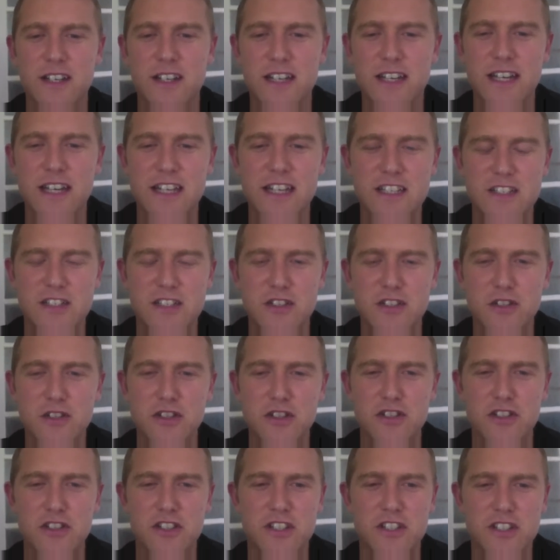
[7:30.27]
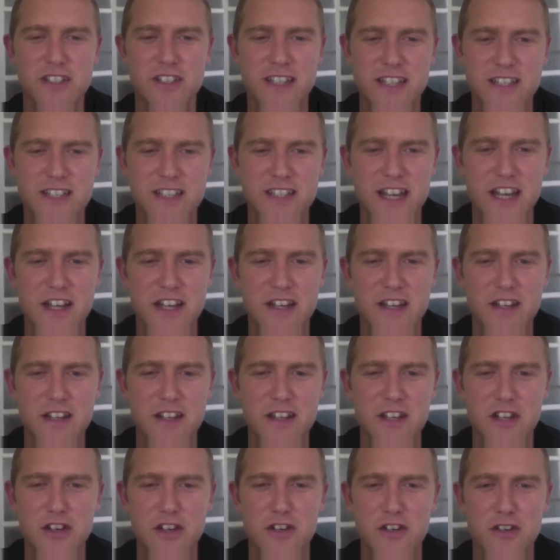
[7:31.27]
it's usually just a sign
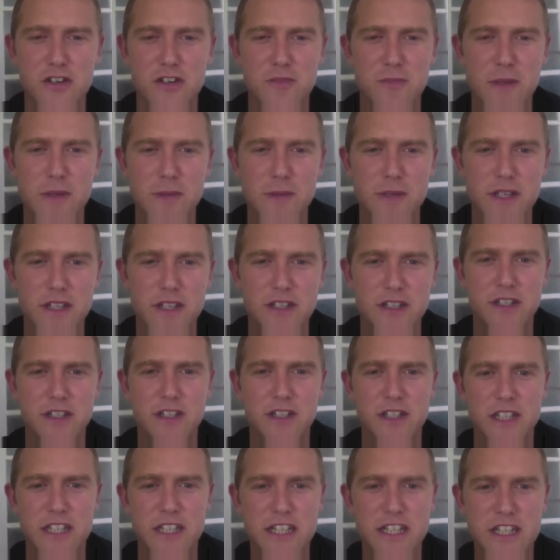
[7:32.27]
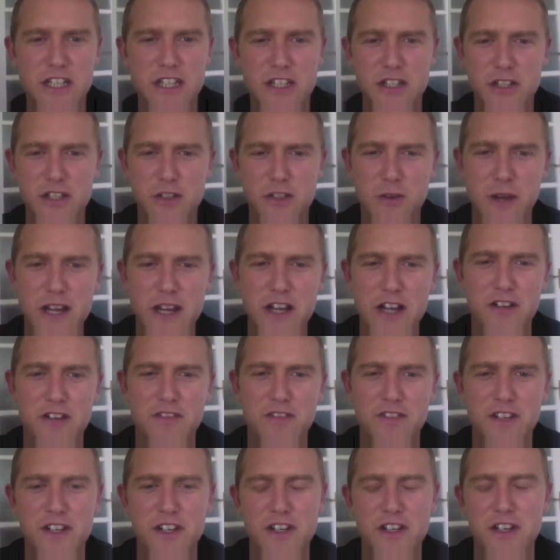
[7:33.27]
that you're not maybe eating quite
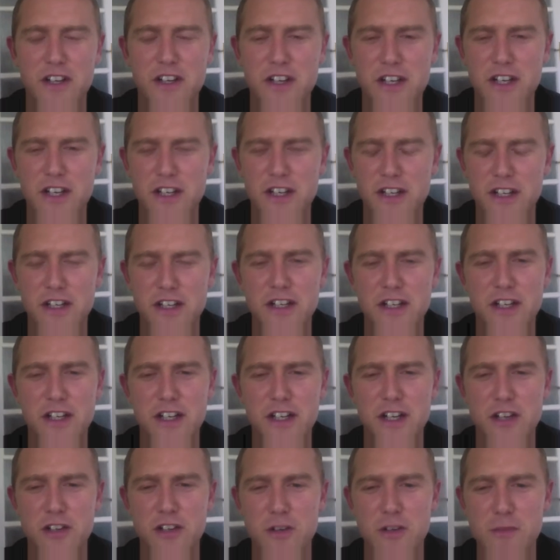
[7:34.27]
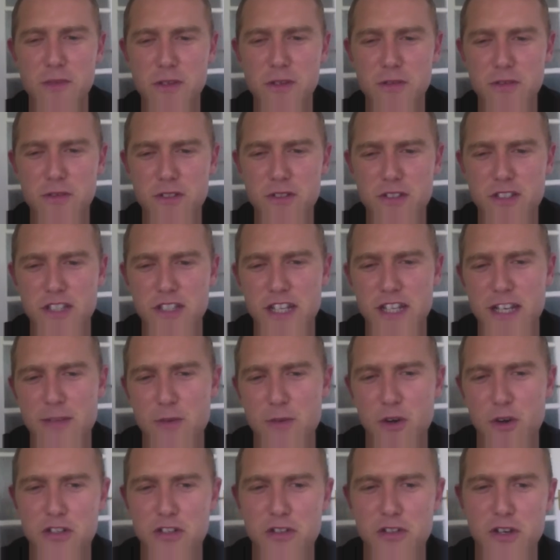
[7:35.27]
enough at other meals,
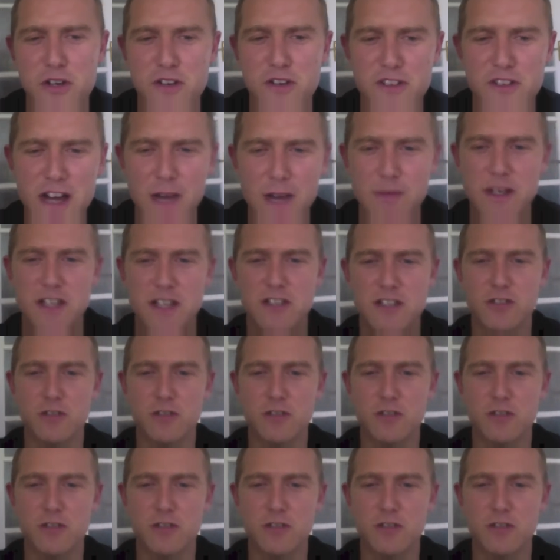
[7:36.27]
or you do it out of habit.